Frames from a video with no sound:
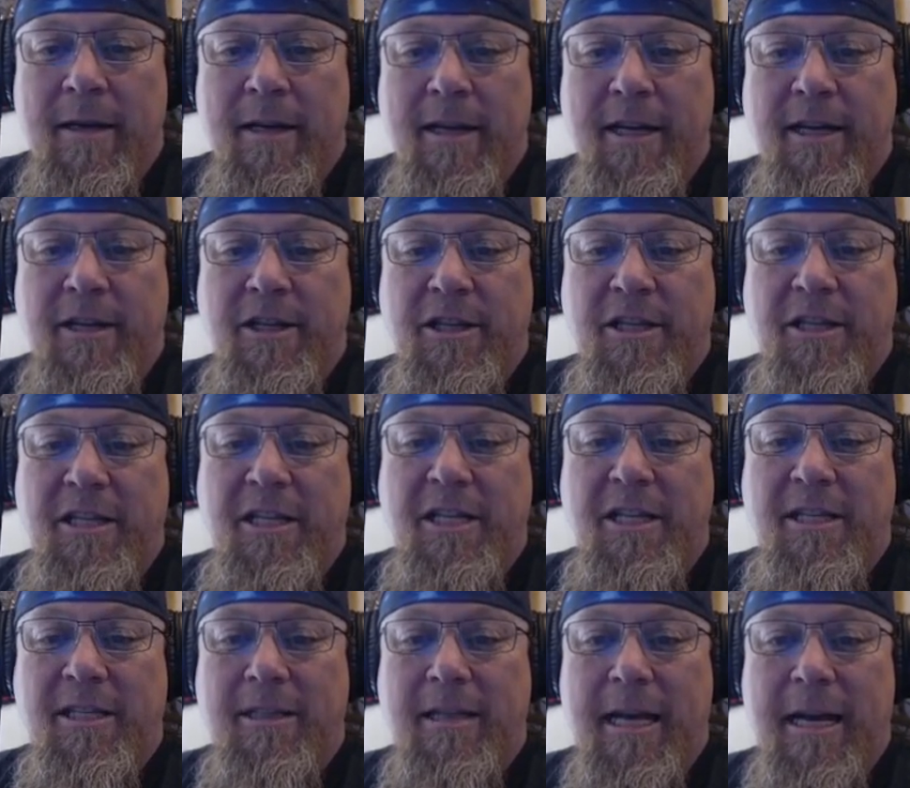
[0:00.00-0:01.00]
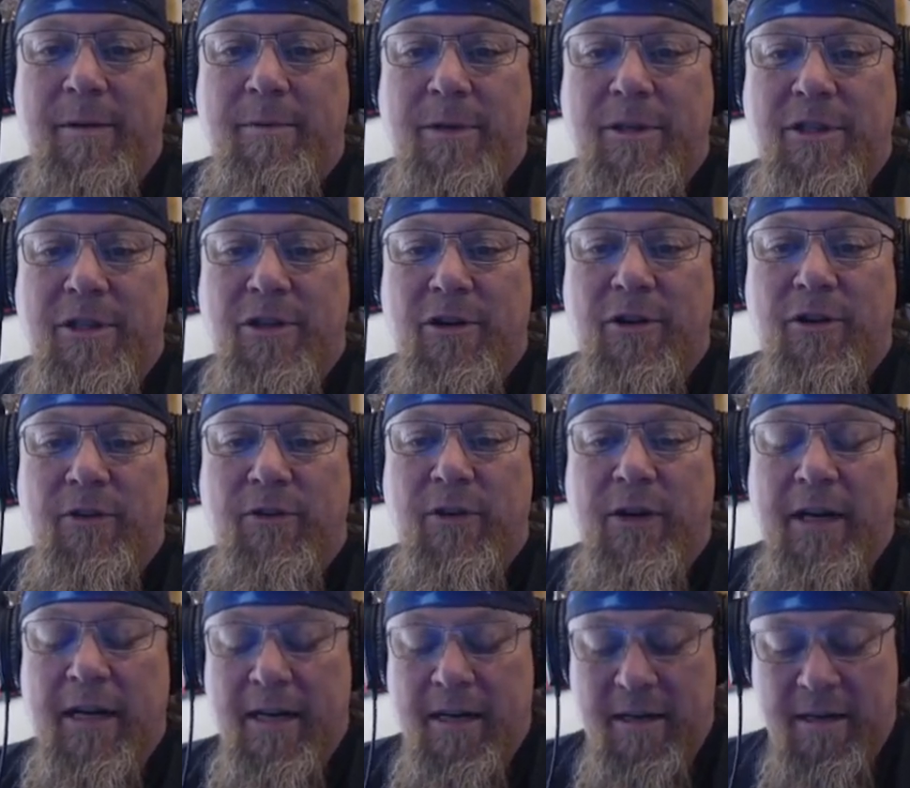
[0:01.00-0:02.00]
NGC slabbed and
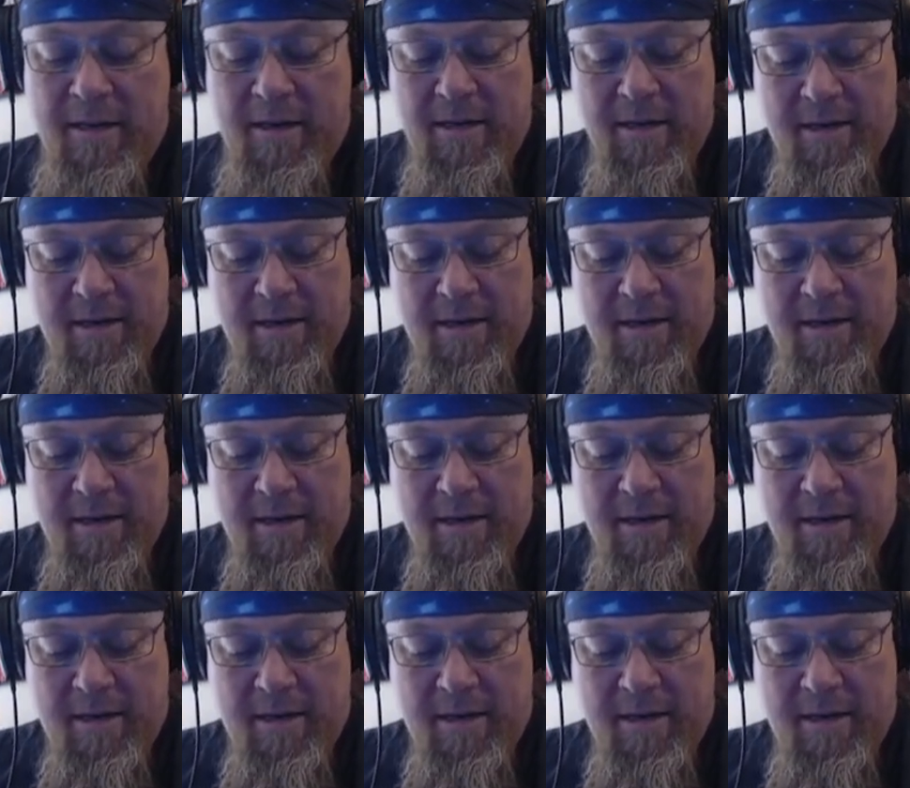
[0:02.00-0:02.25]
certified.